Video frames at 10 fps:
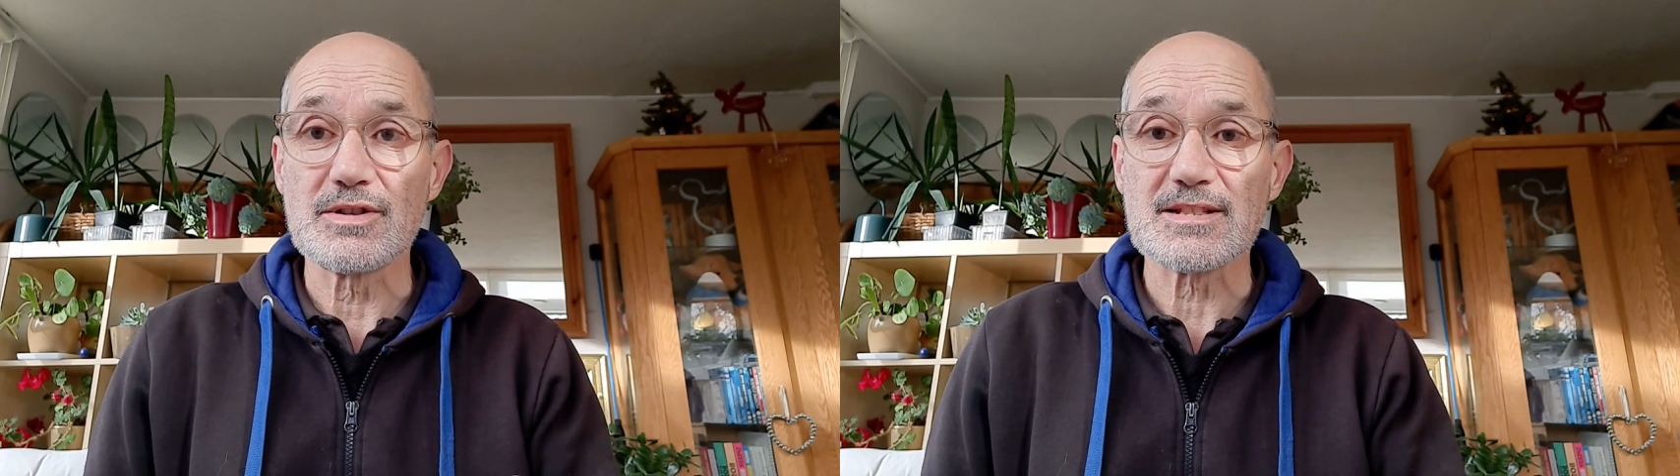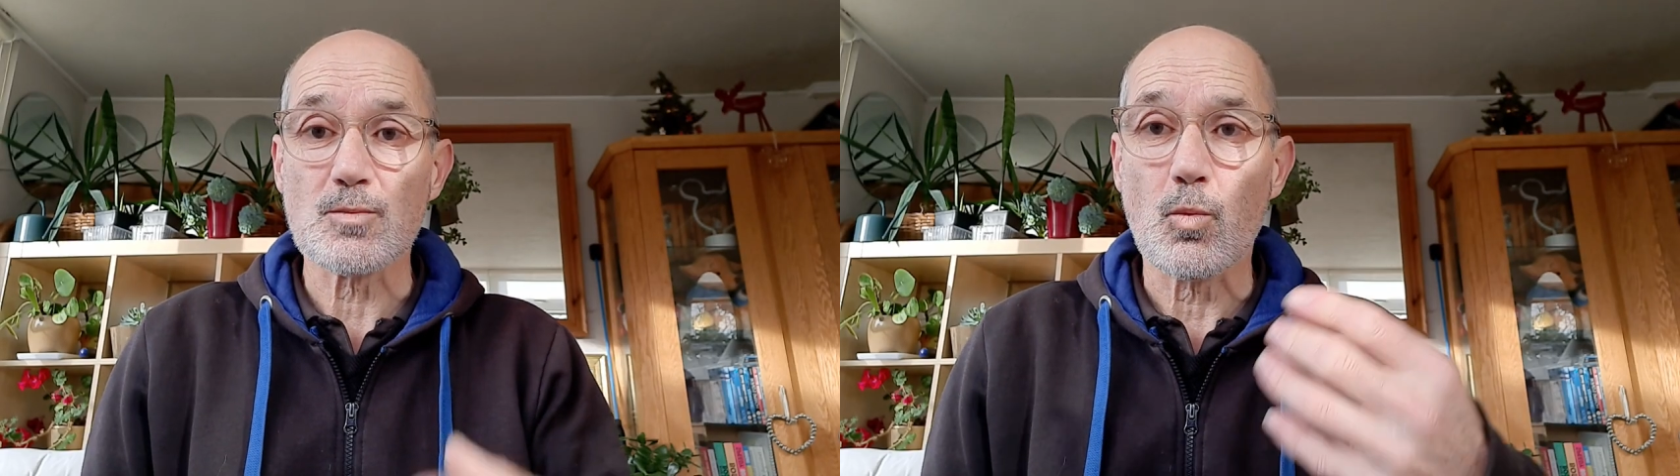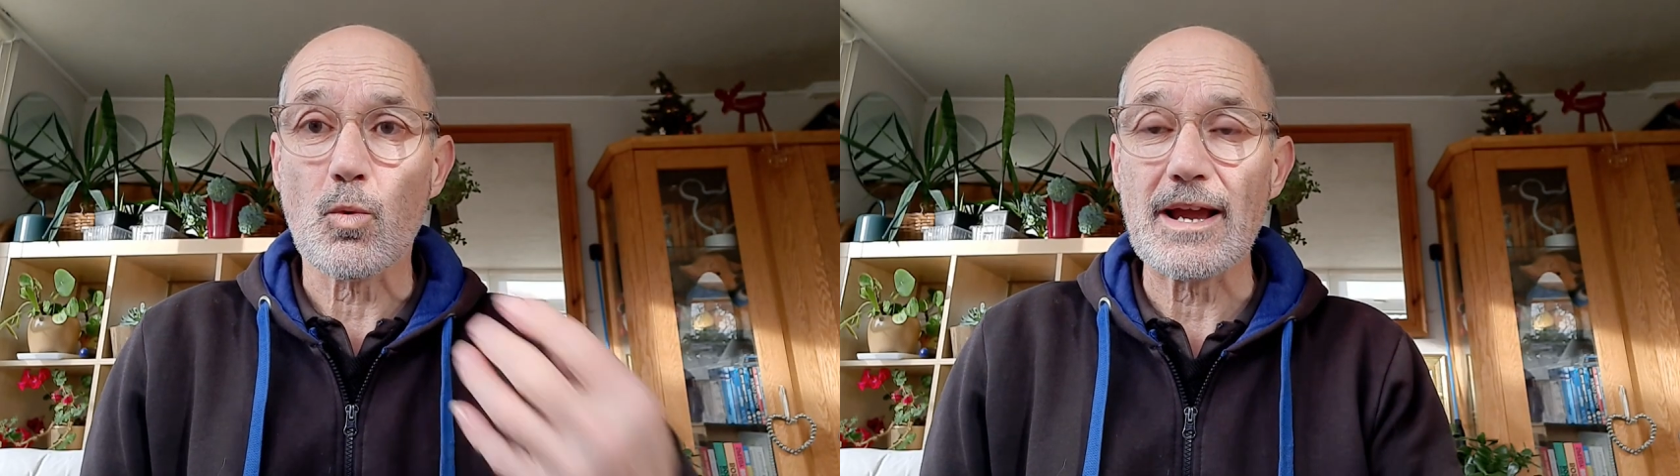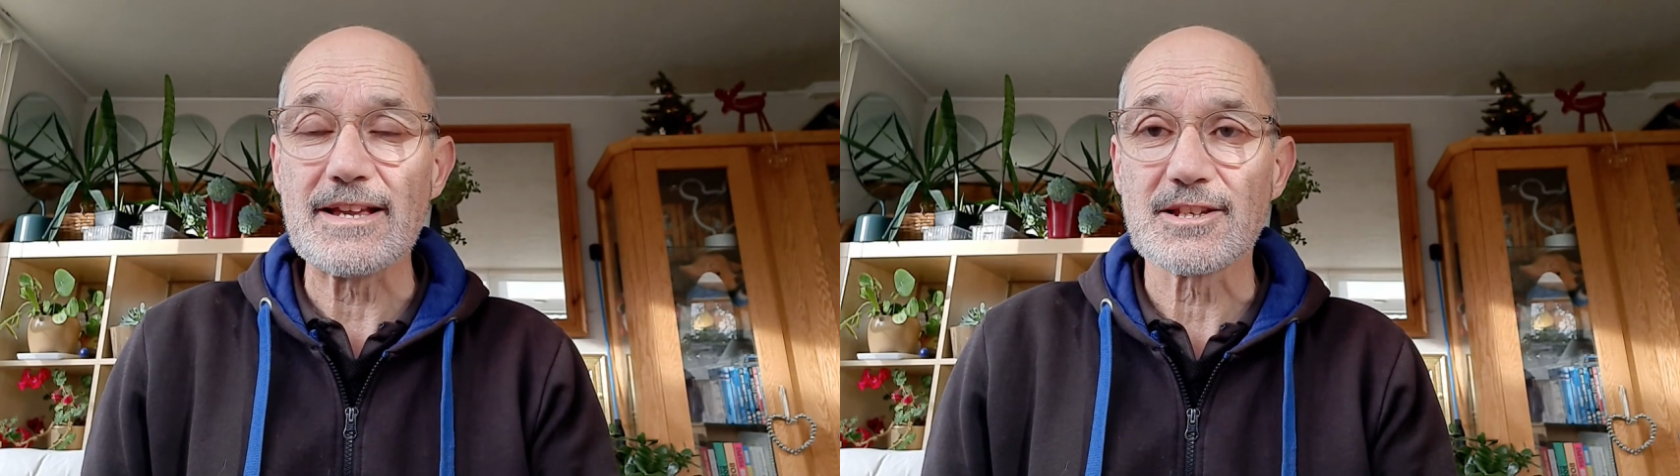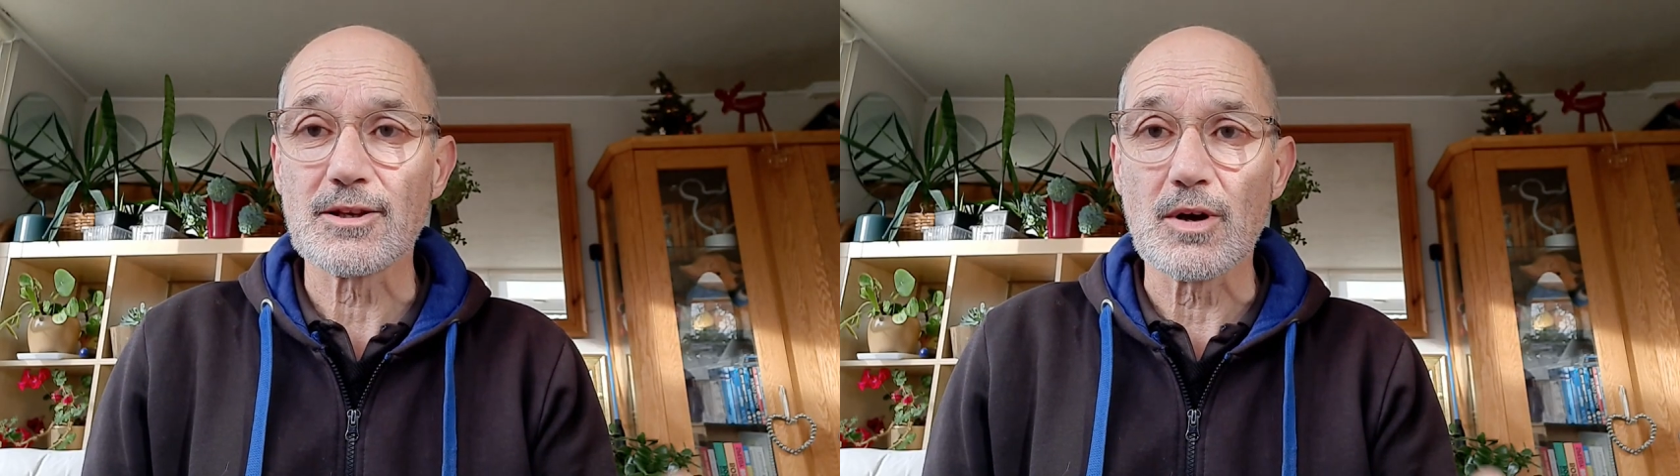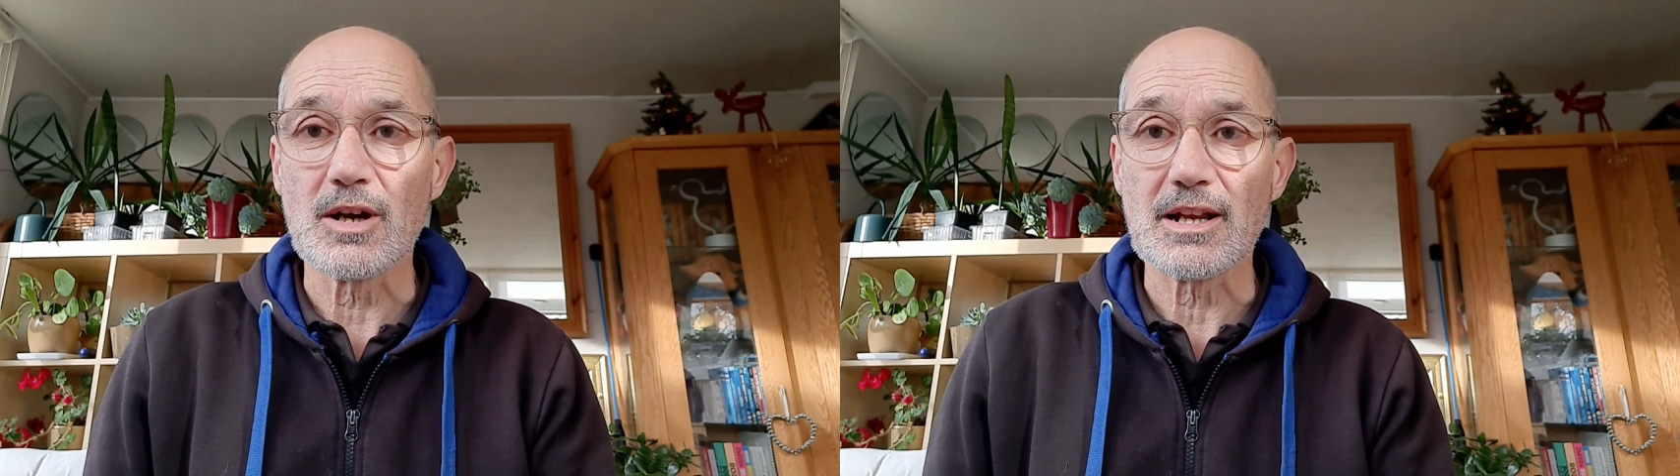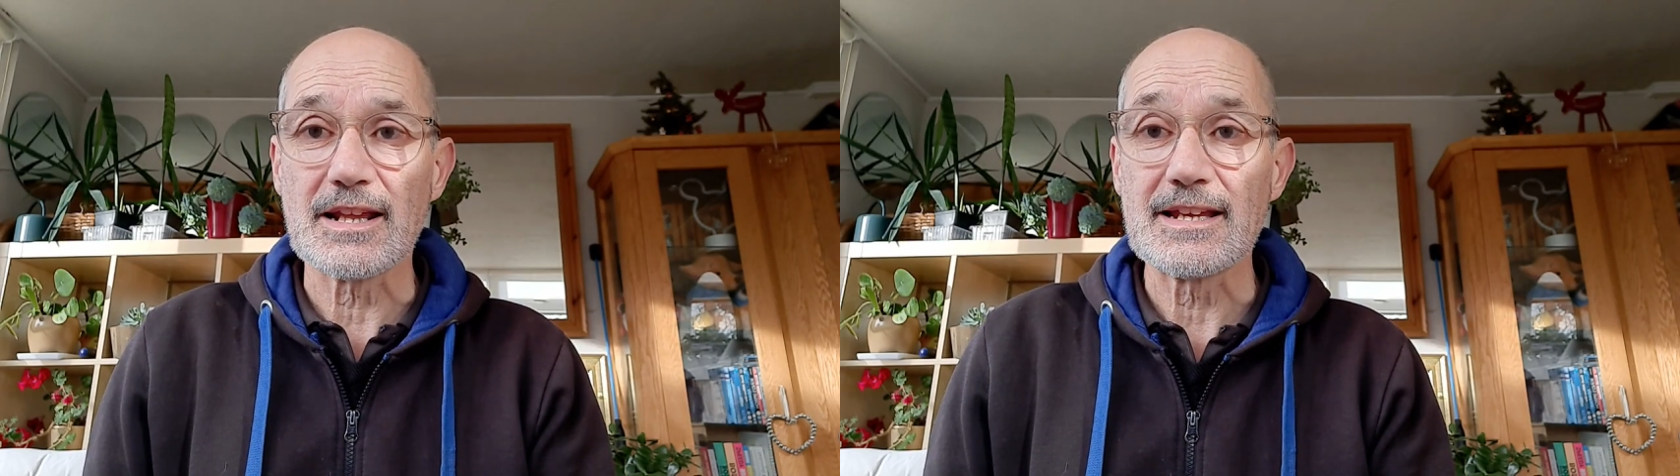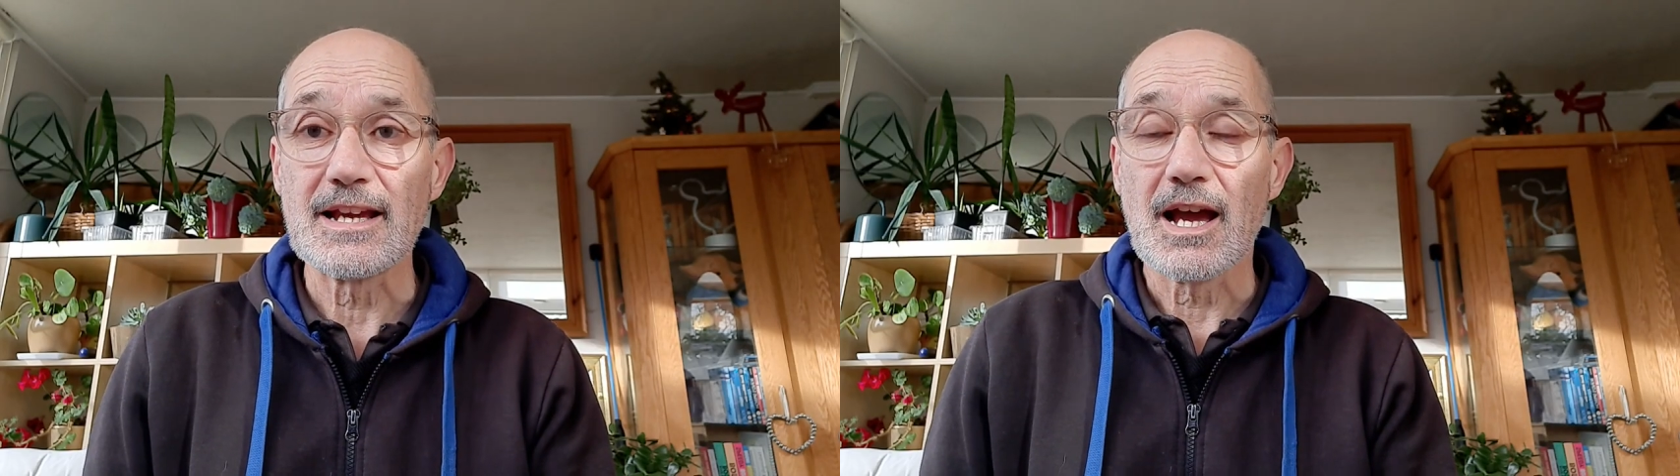this way too
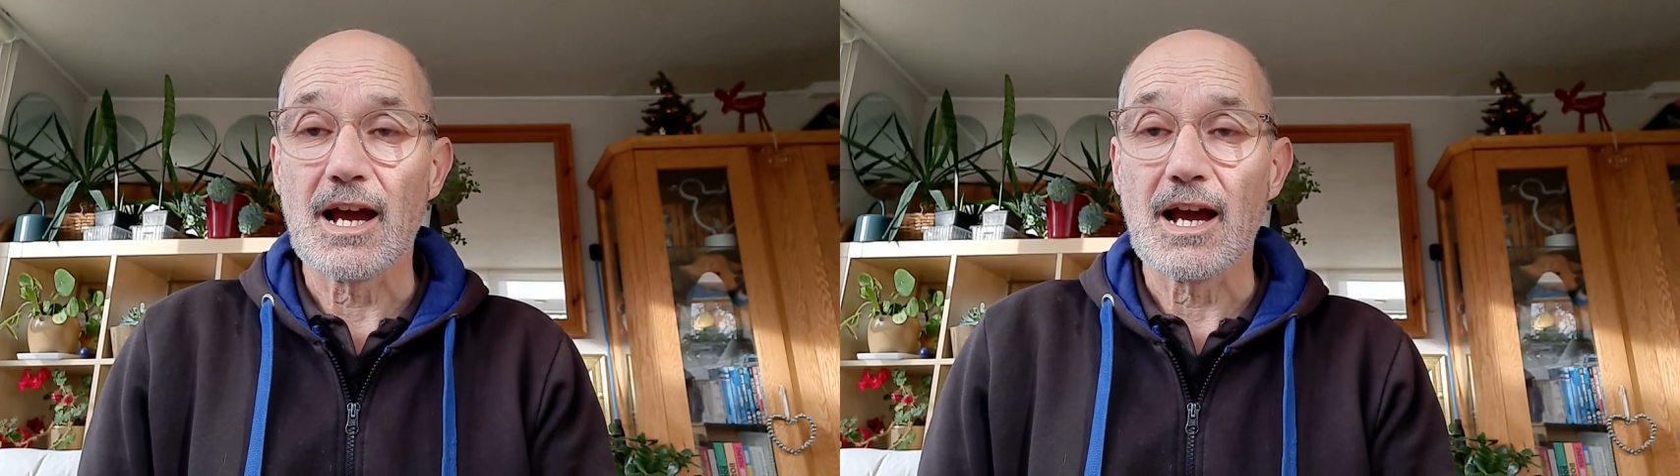early